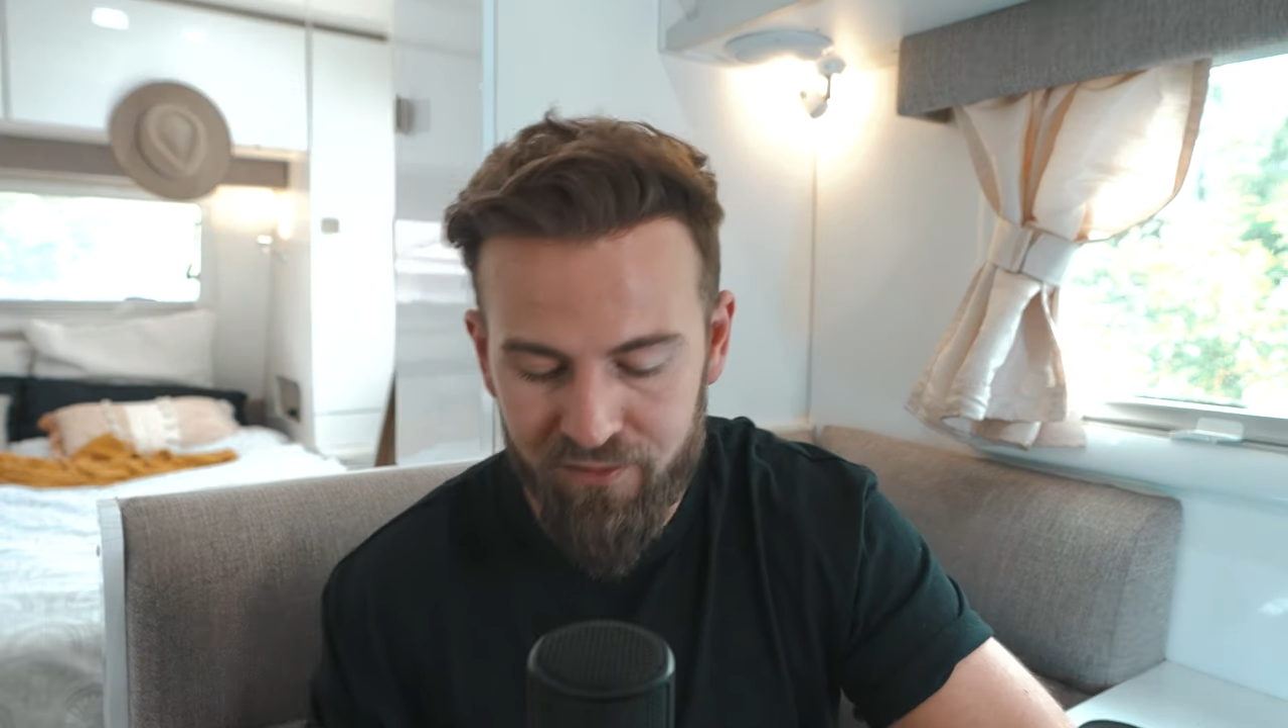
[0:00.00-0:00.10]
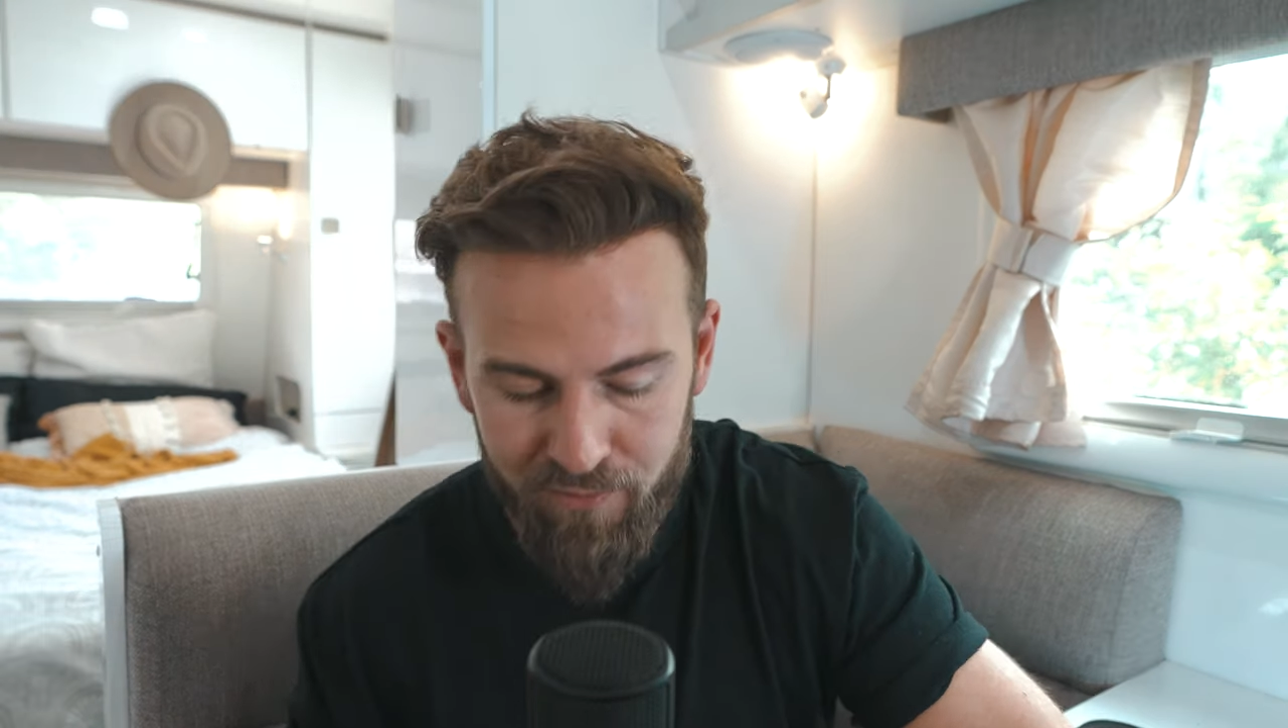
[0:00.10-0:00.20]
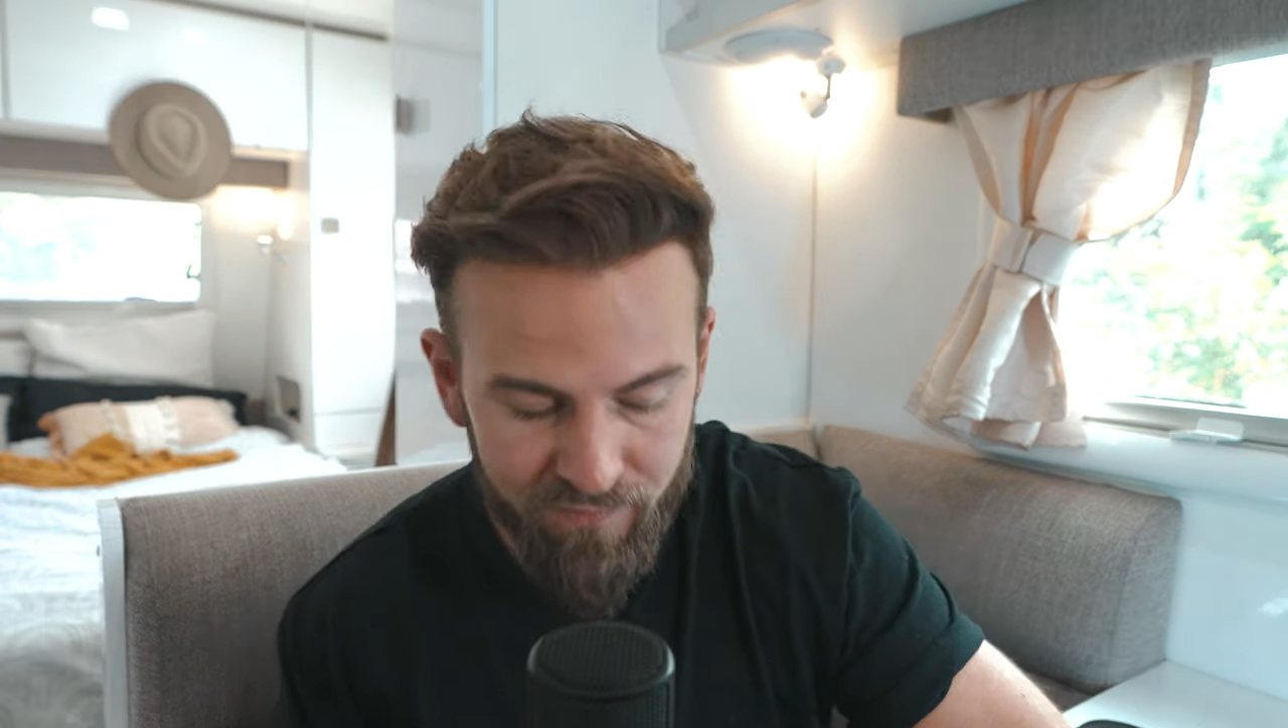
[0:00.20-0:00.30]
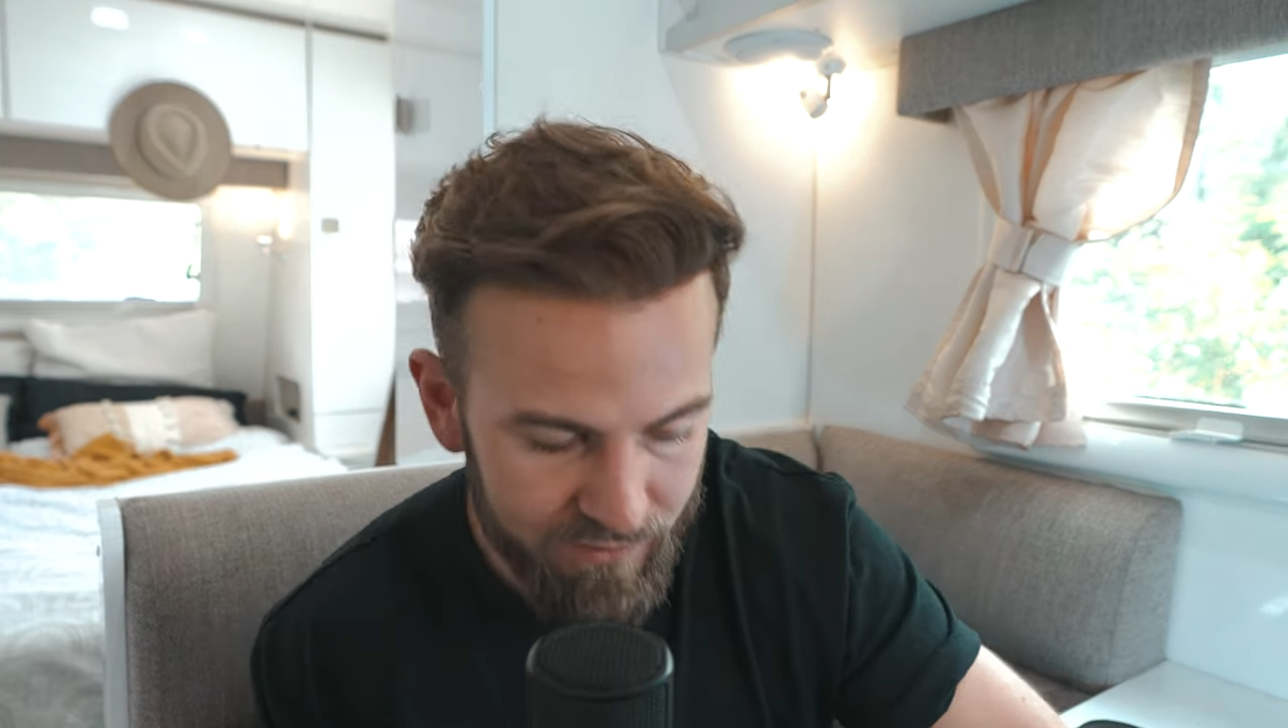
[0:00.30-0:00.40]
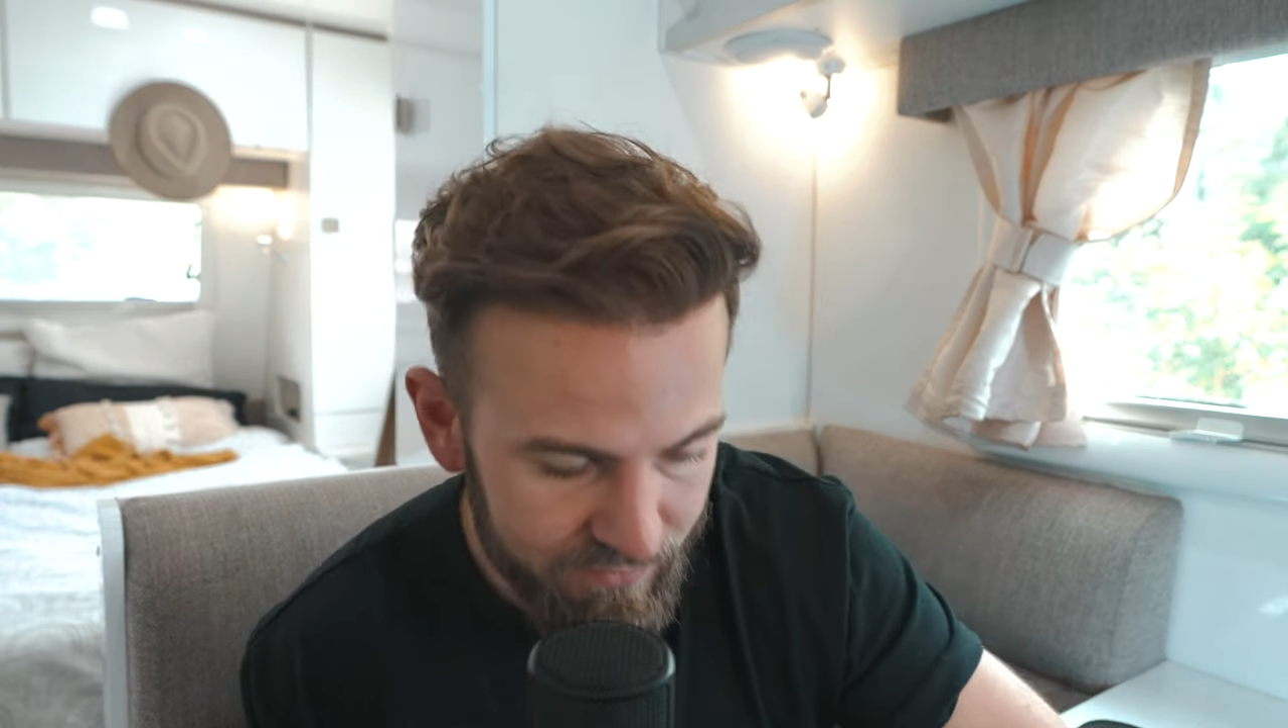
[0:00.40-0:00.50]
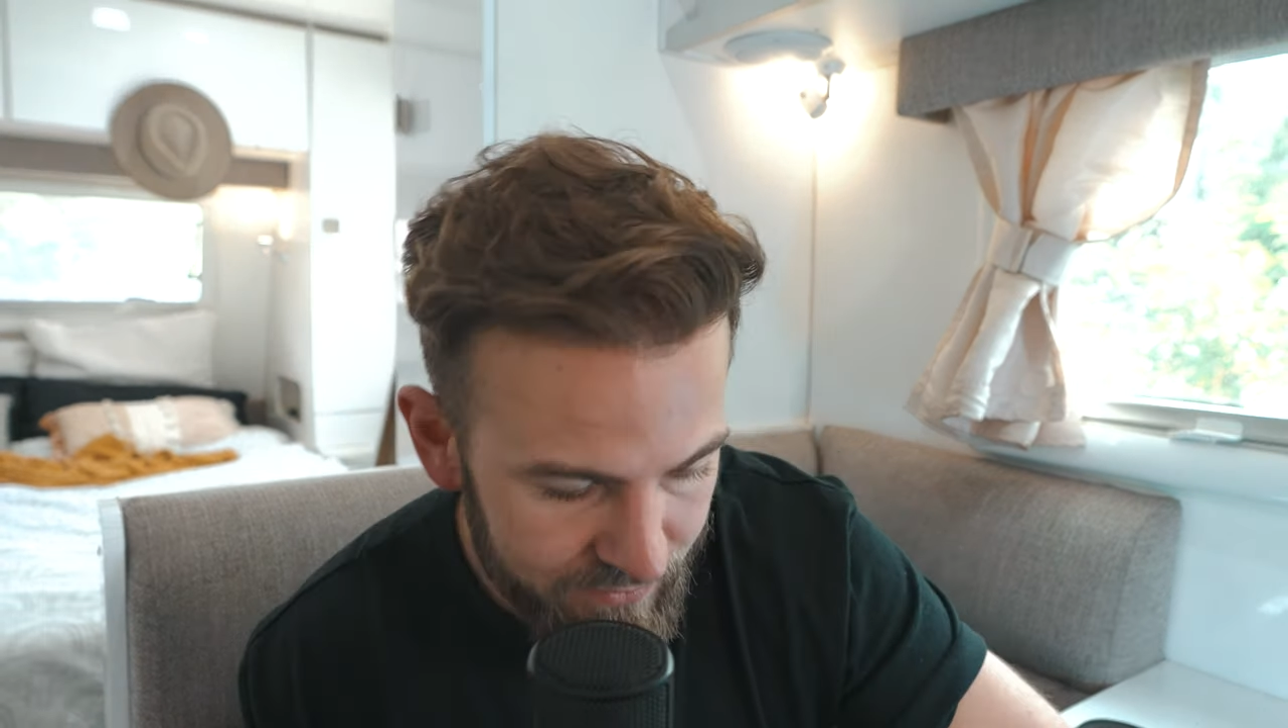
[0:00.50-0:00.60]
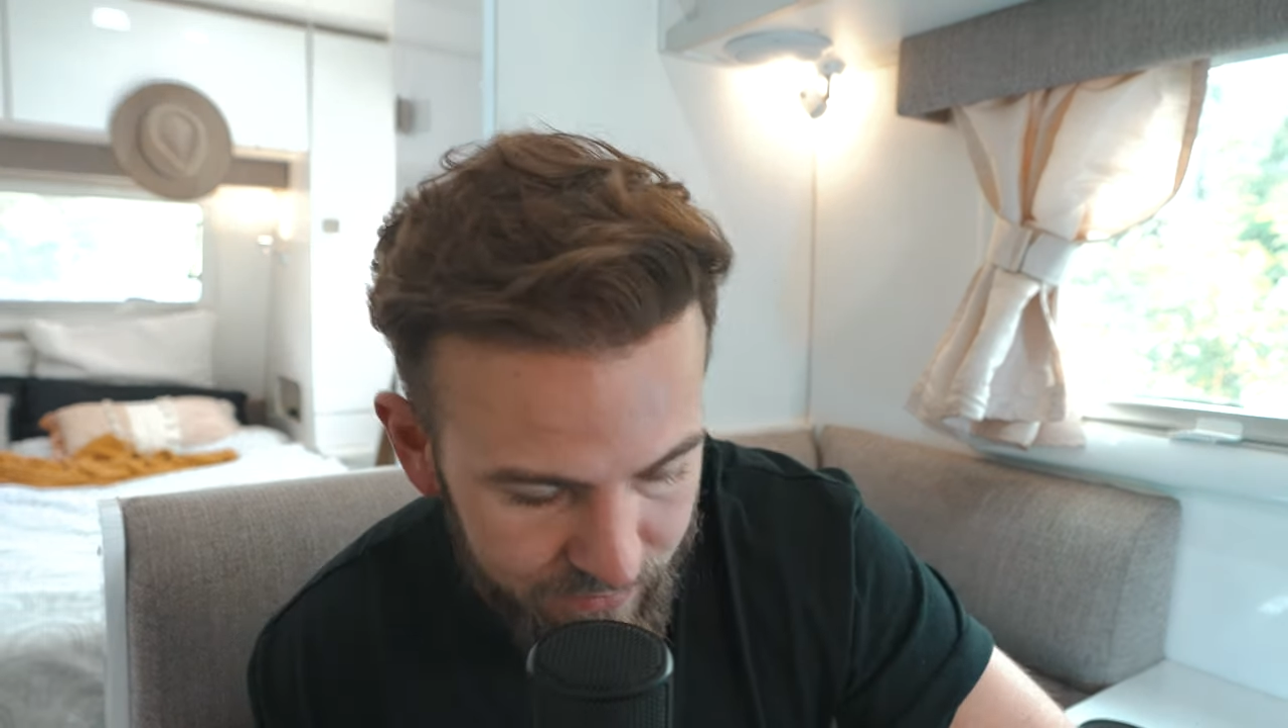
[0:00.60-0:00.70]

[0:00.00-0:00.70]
they're moving to.